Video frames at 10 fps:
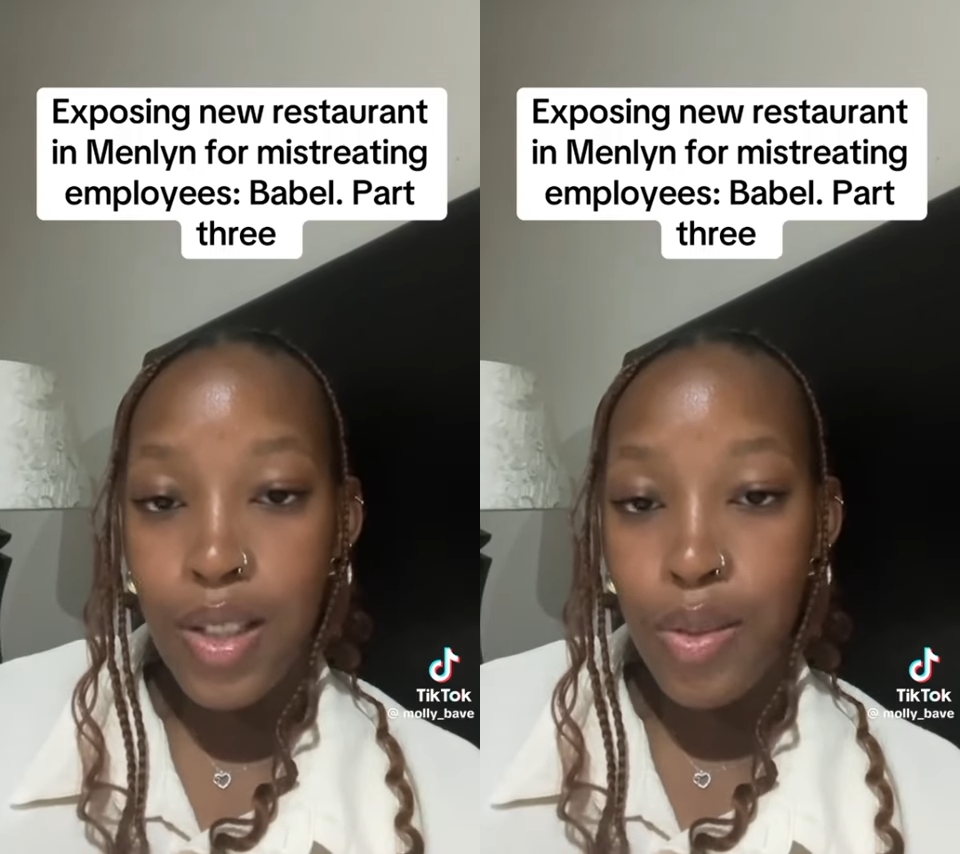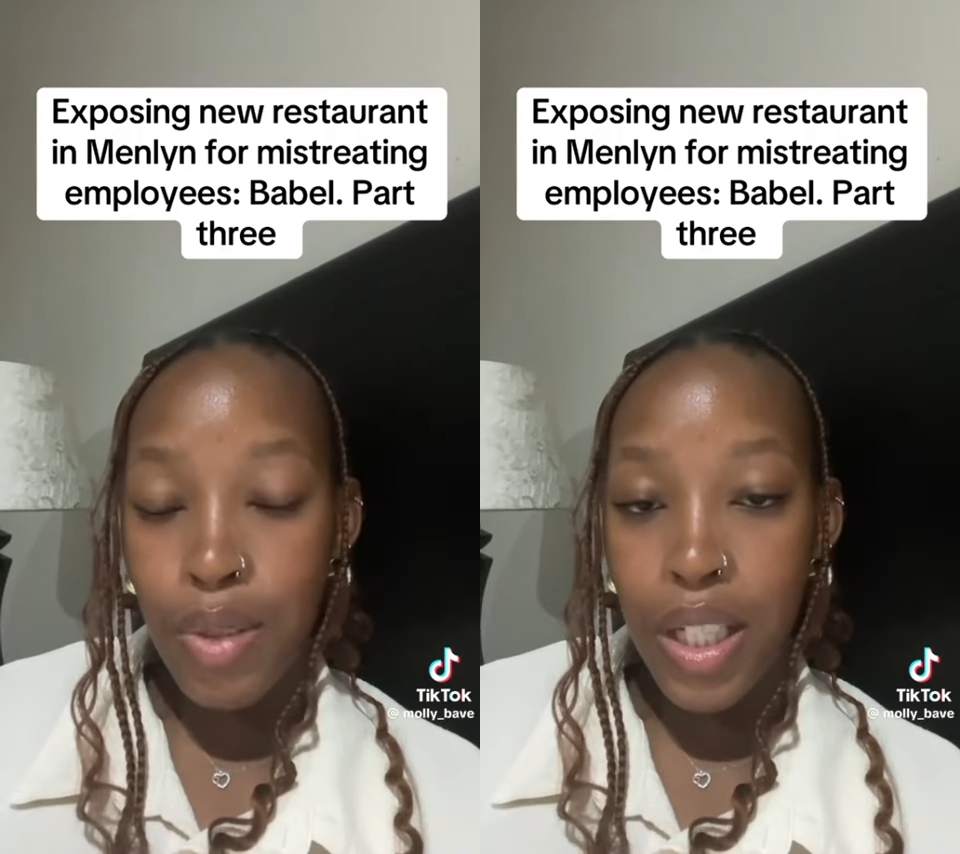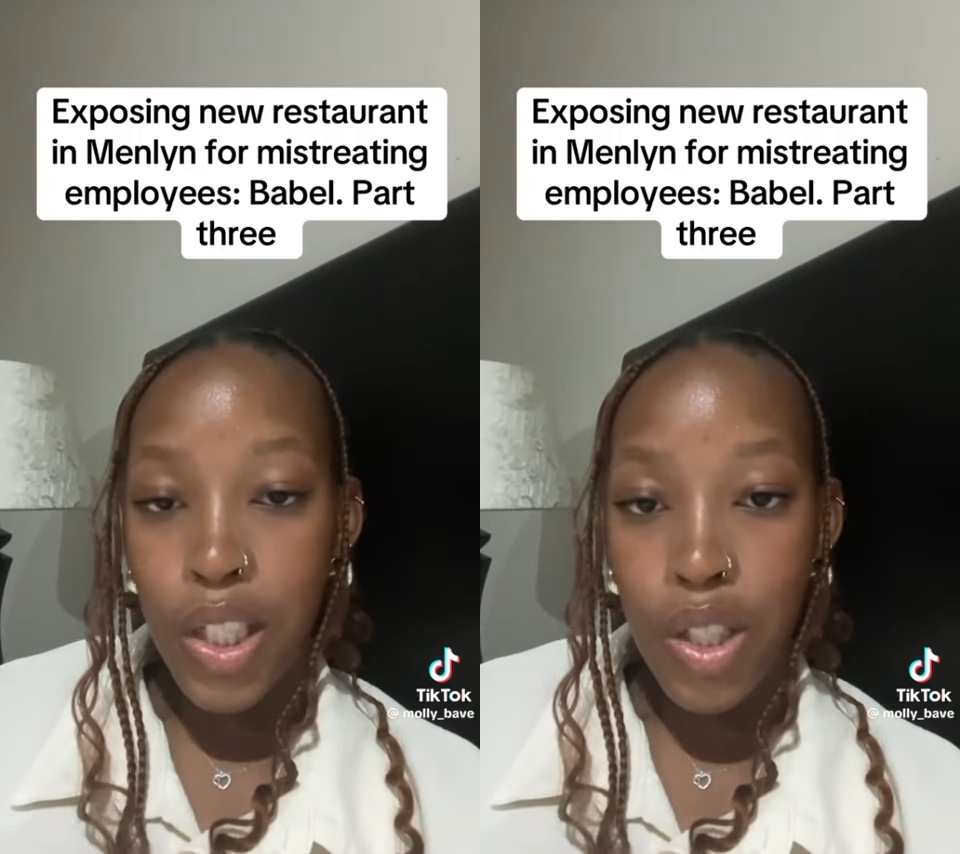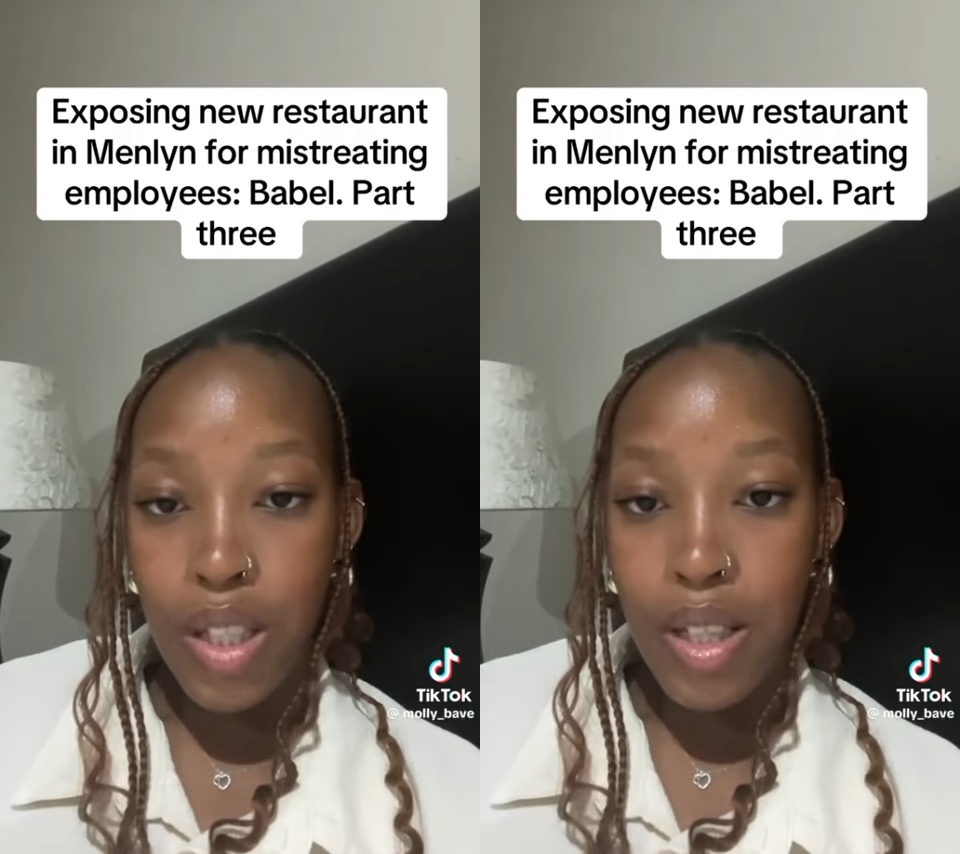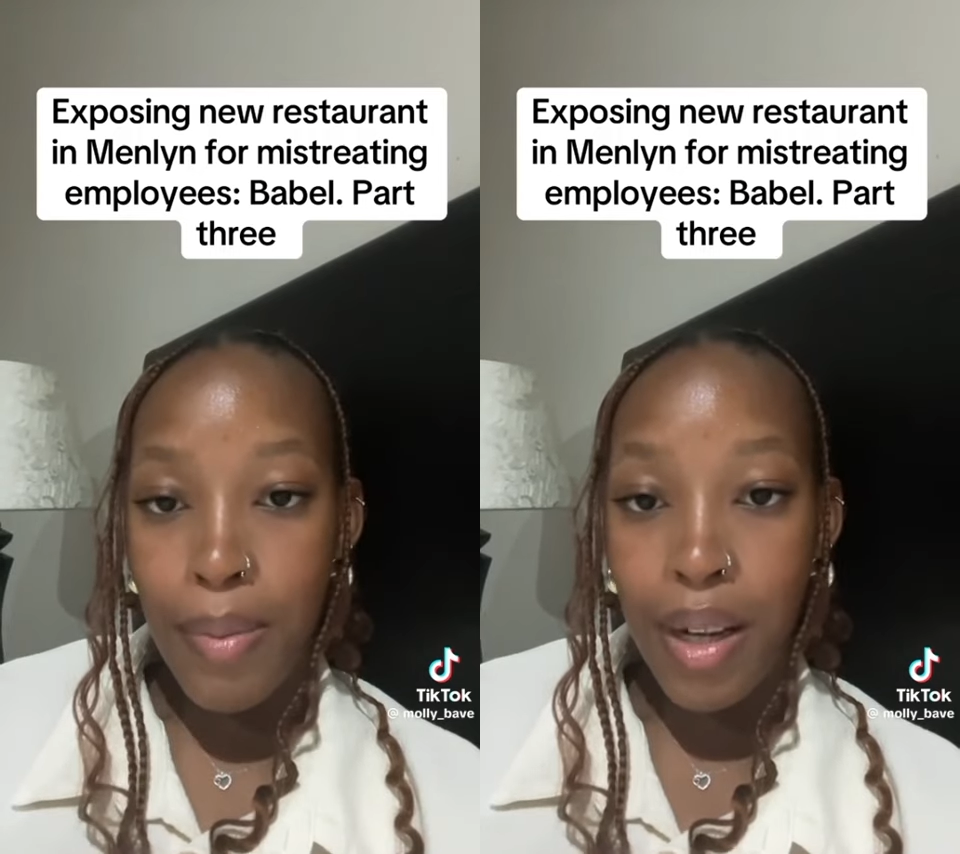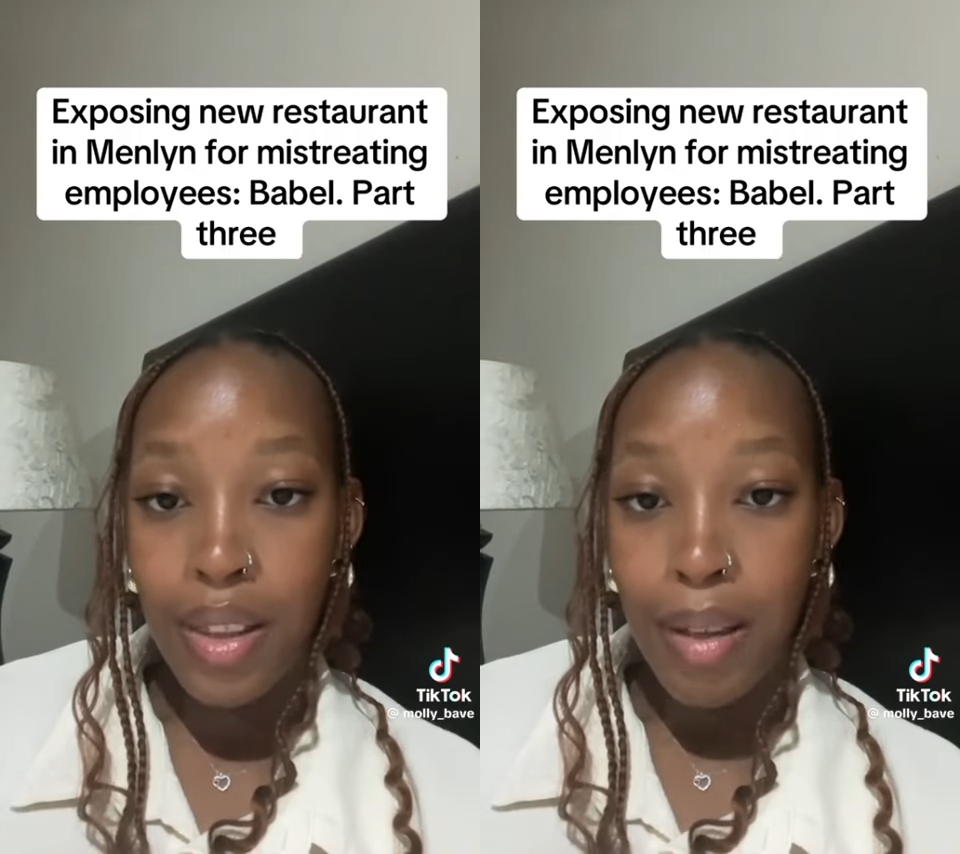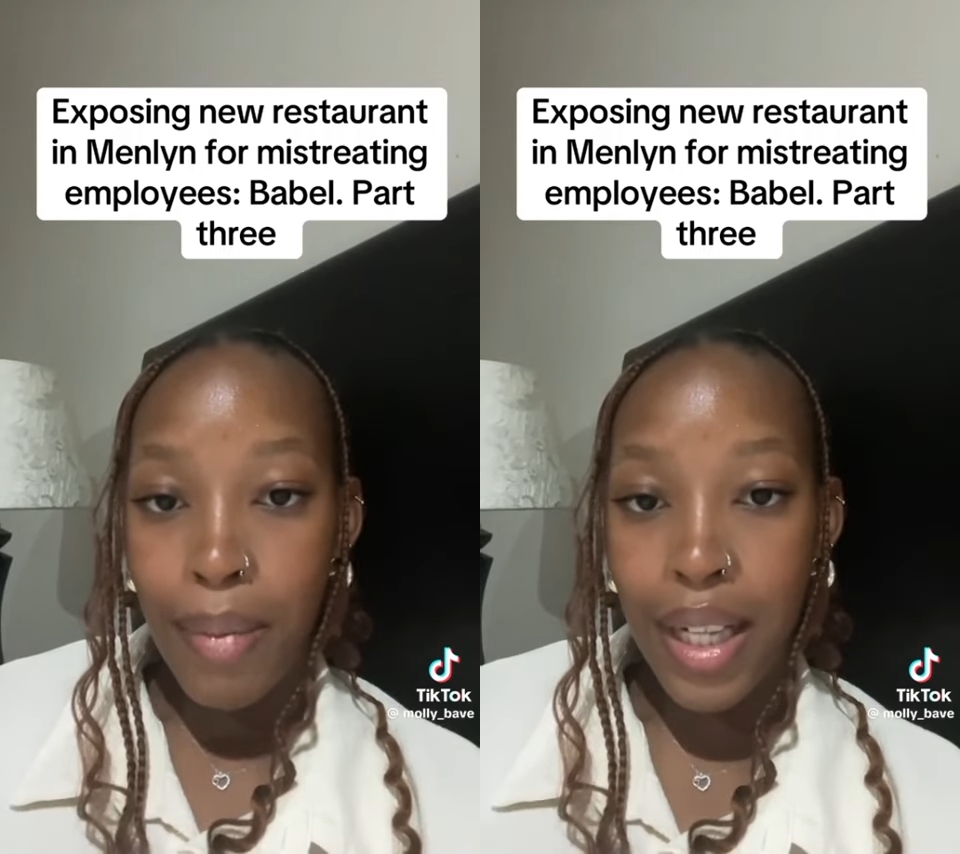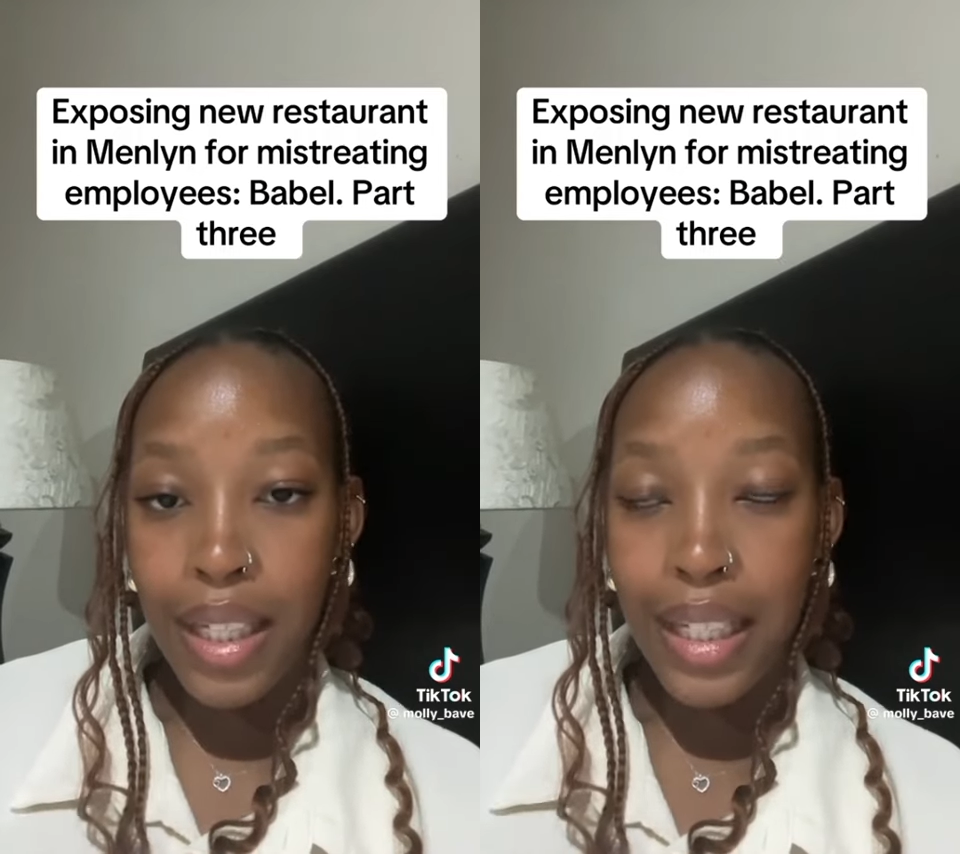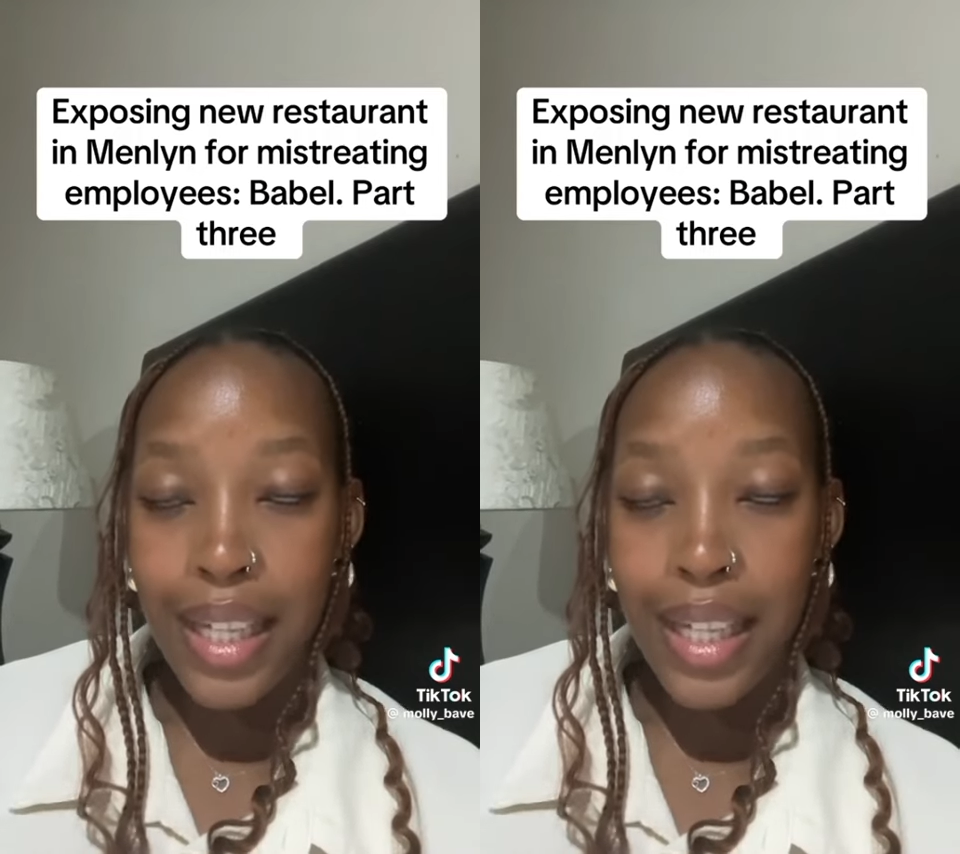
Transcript: is really just about the money.